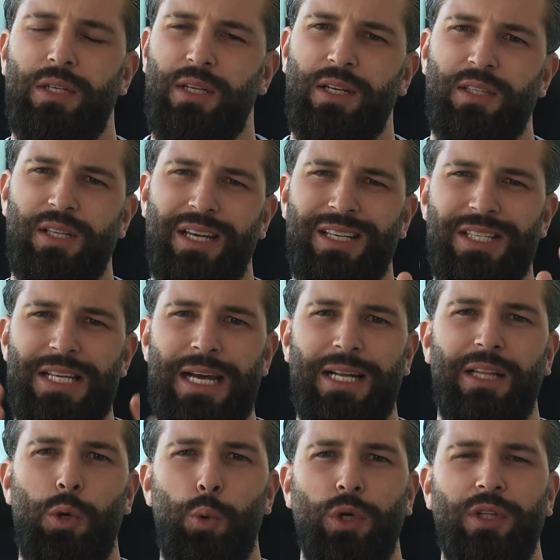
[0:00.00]
And that's
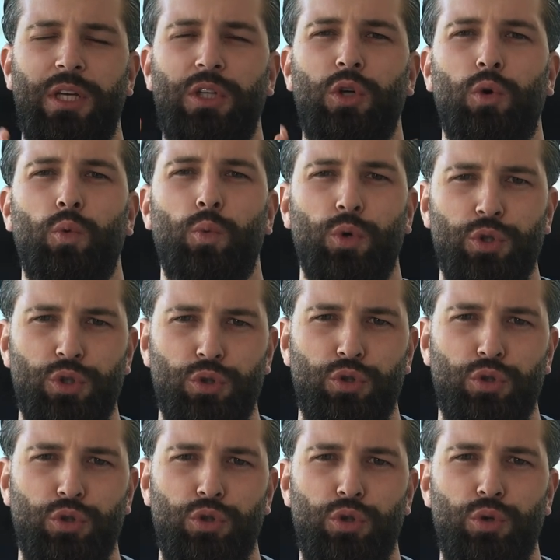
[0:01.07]
exactly what they don't want you
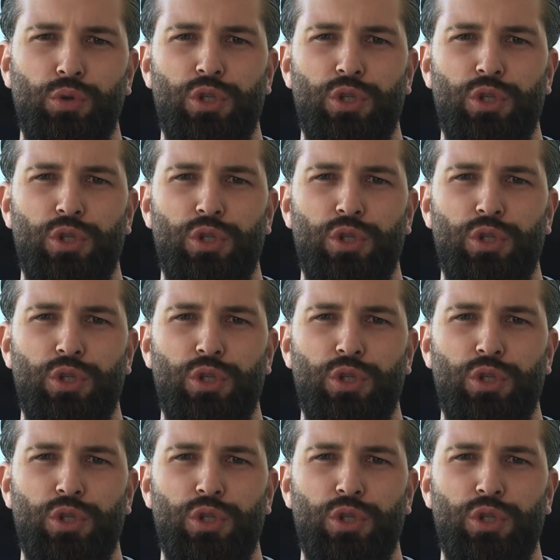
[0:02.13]
to do.